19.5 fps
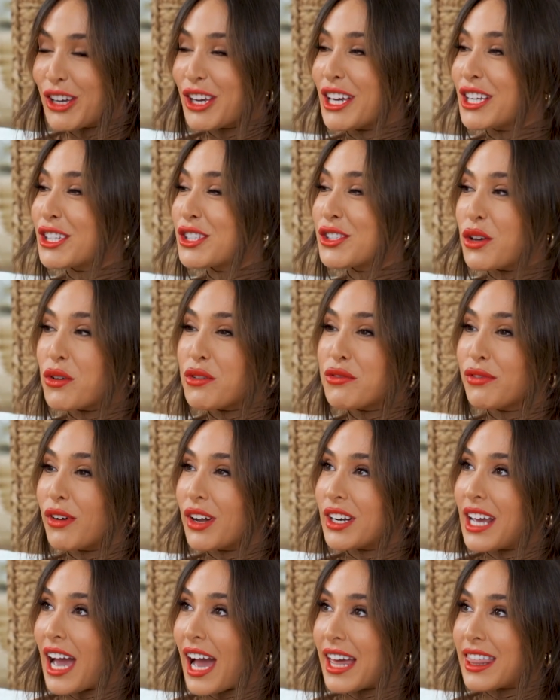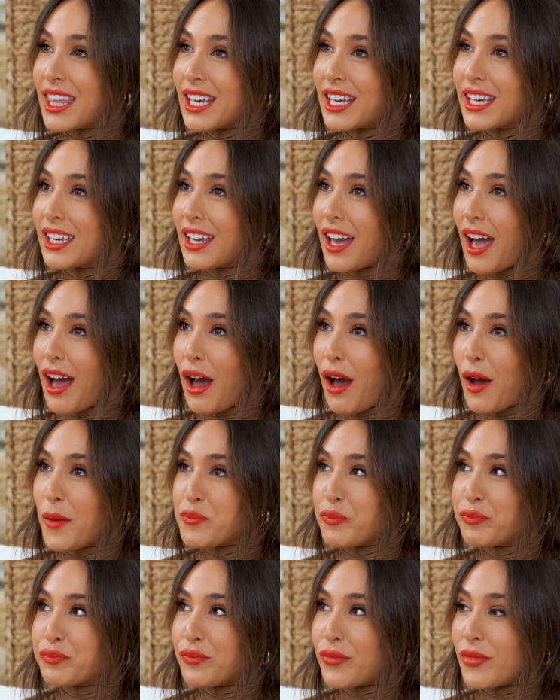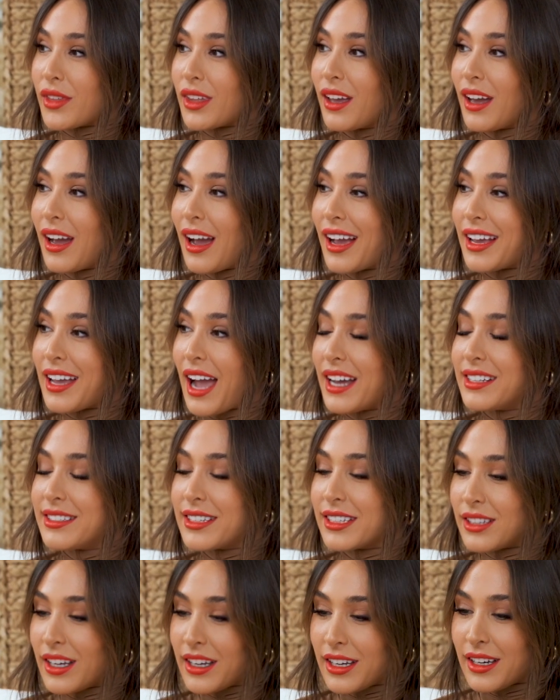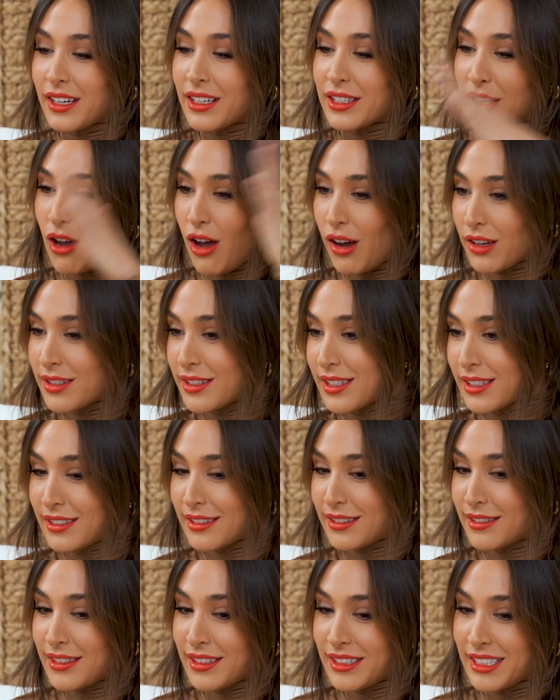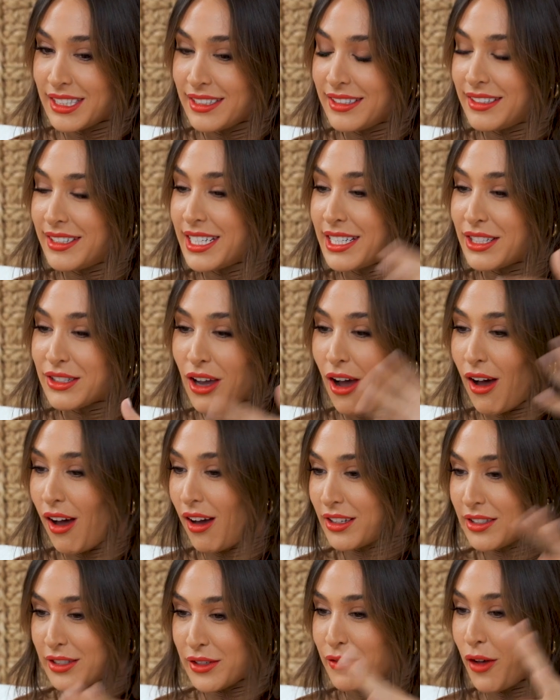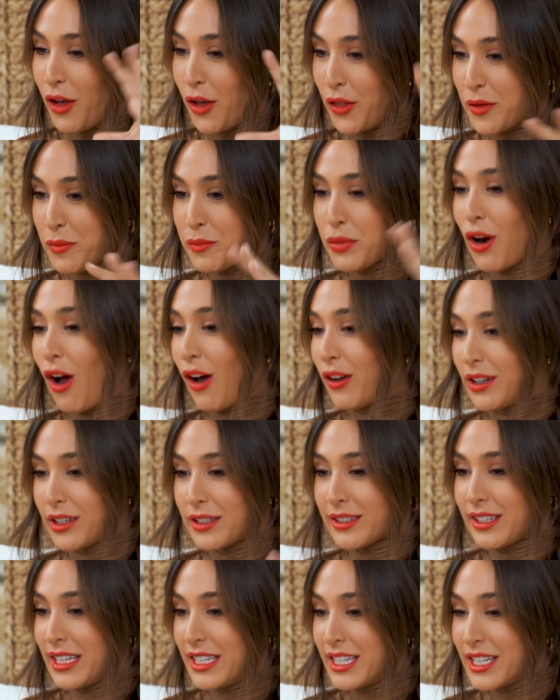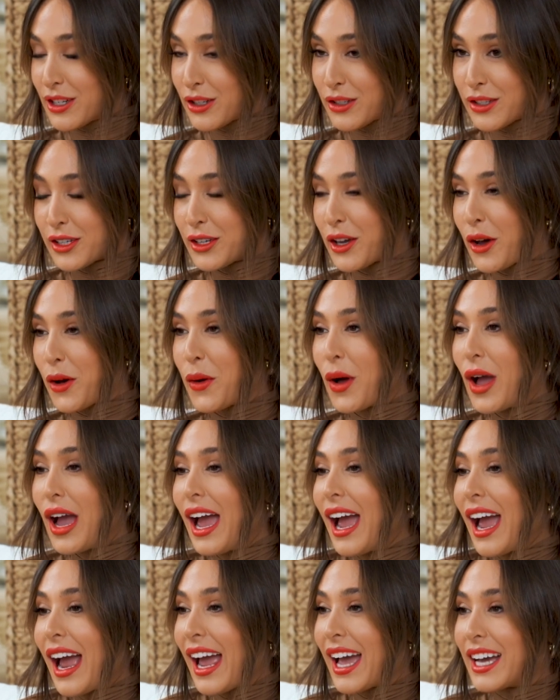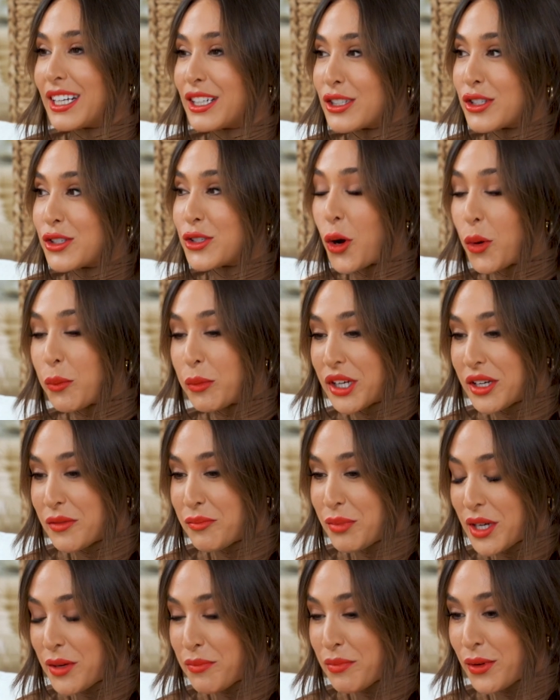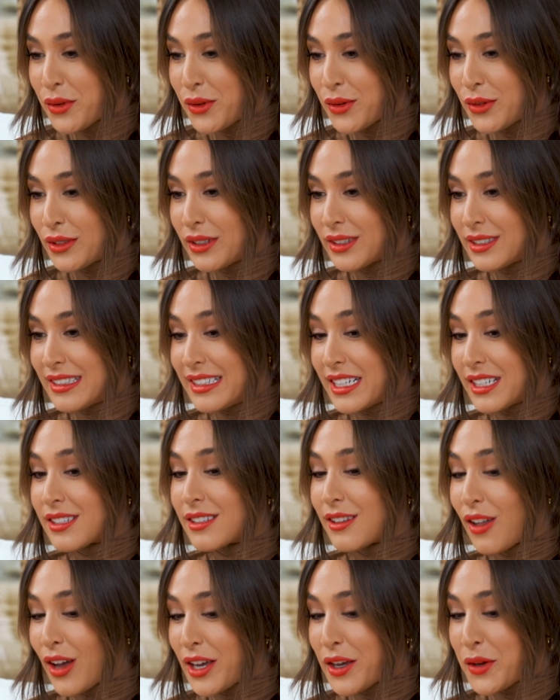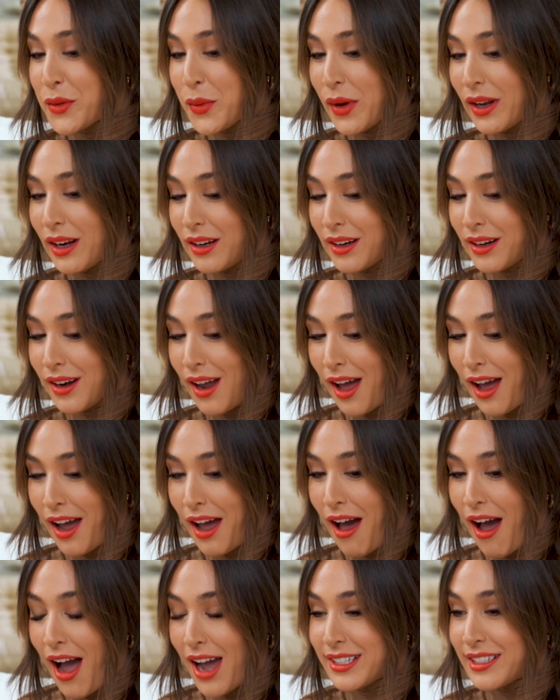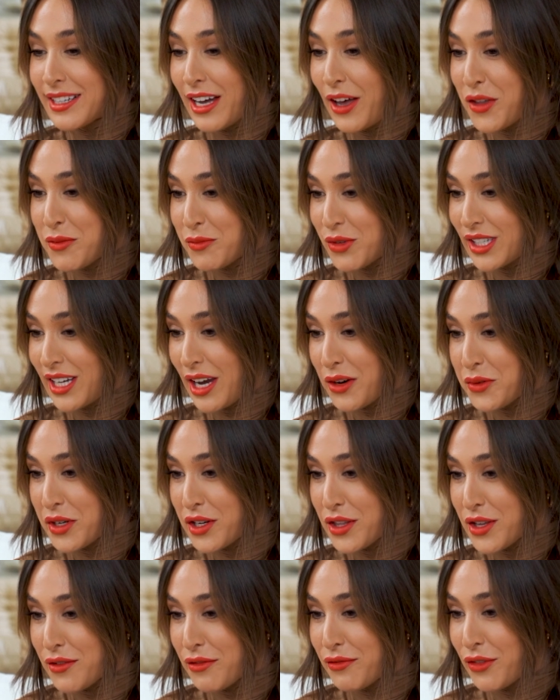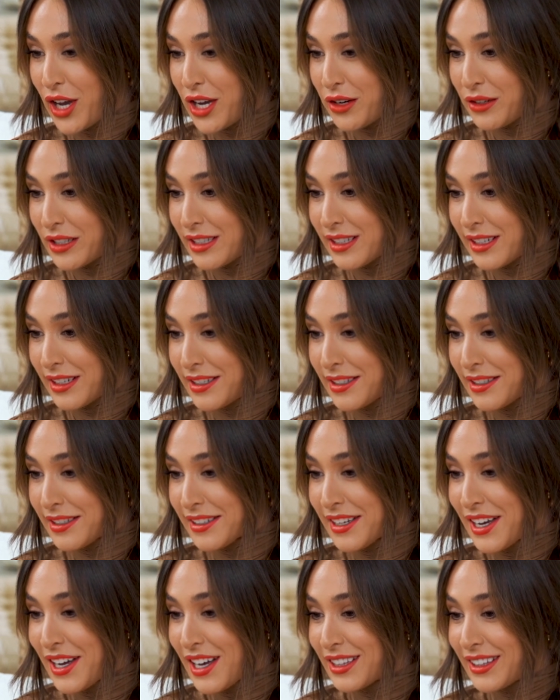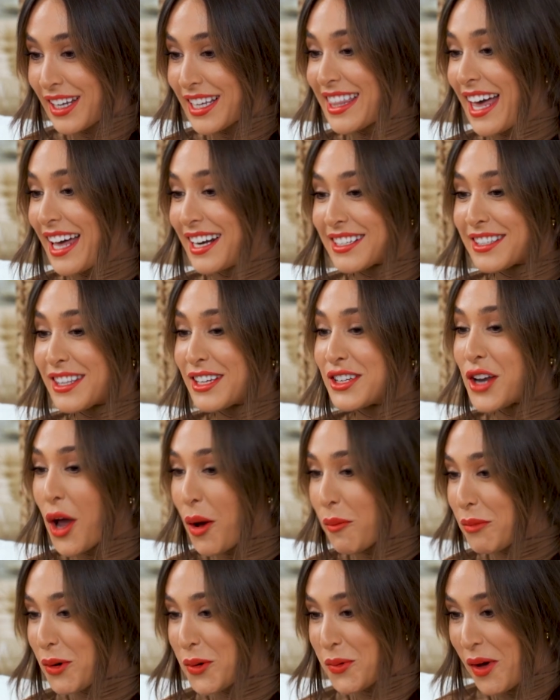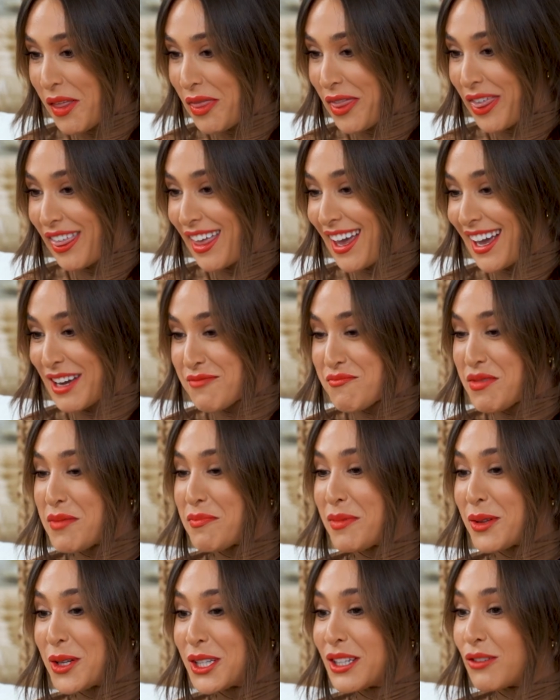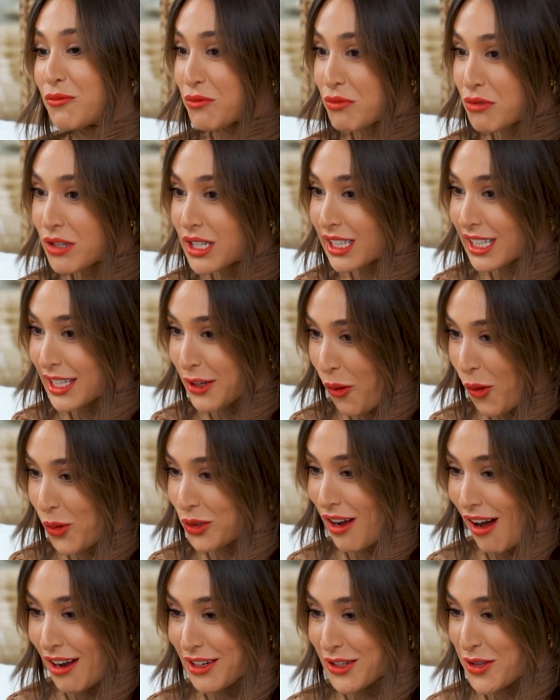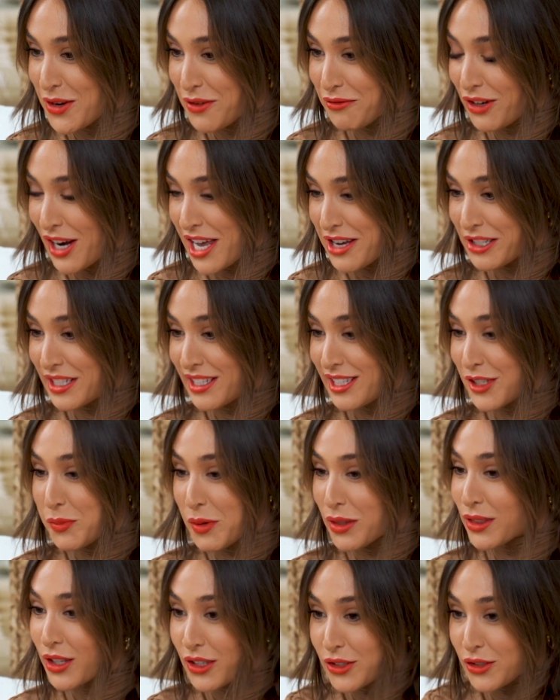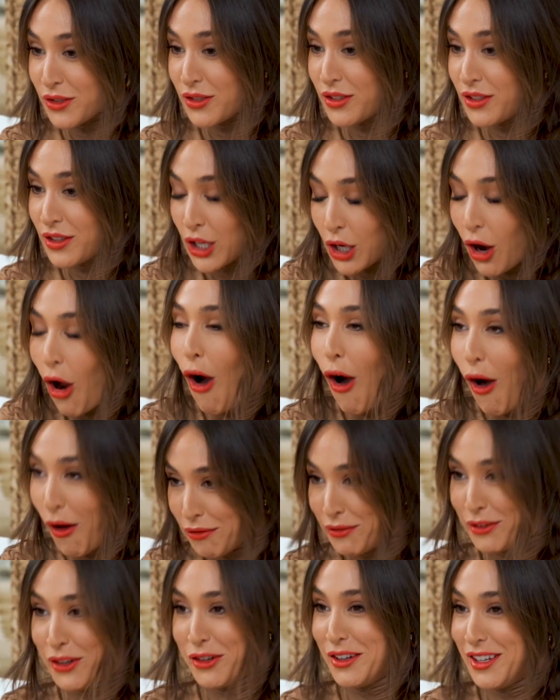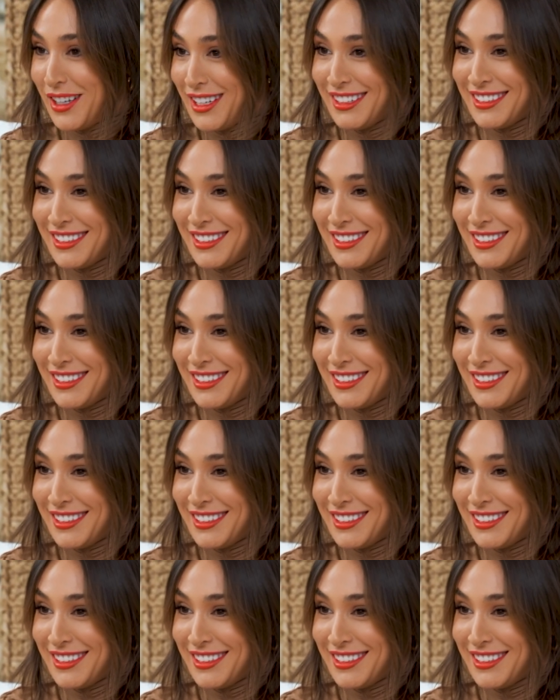It's so funny. I think I did like a toxin detox of all the products like years ago. And so many people dislike when I tell them to get rid of their fragrances. Like that is the number one thing. And people really hold on to their fragrances, but they're awful.